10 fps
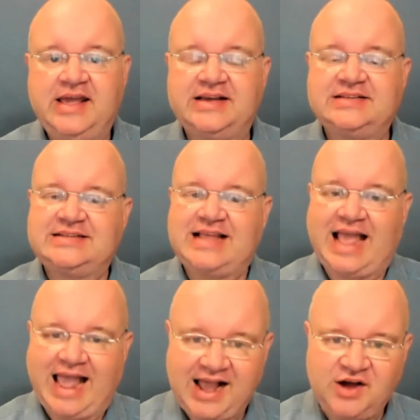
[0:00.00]
is
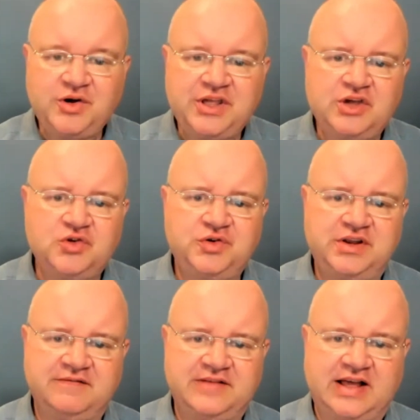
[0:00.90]
how do you
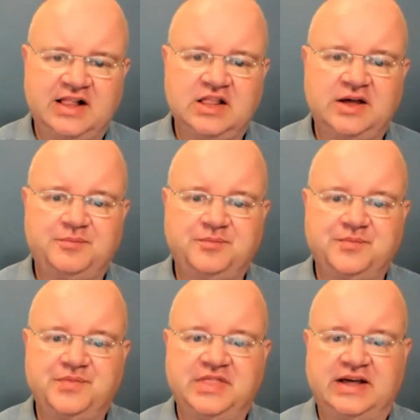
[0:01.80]
develop
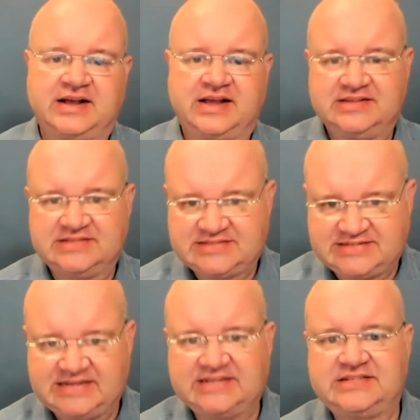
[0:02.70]
the
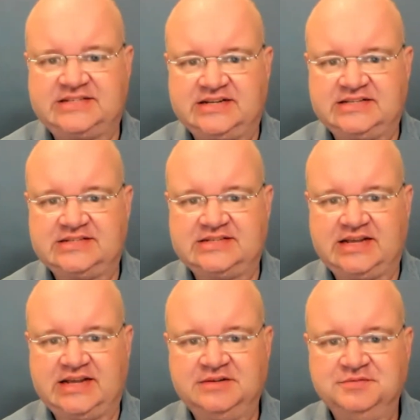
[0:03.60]

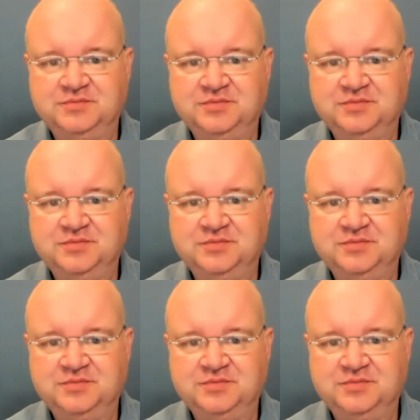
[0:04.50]
consistency?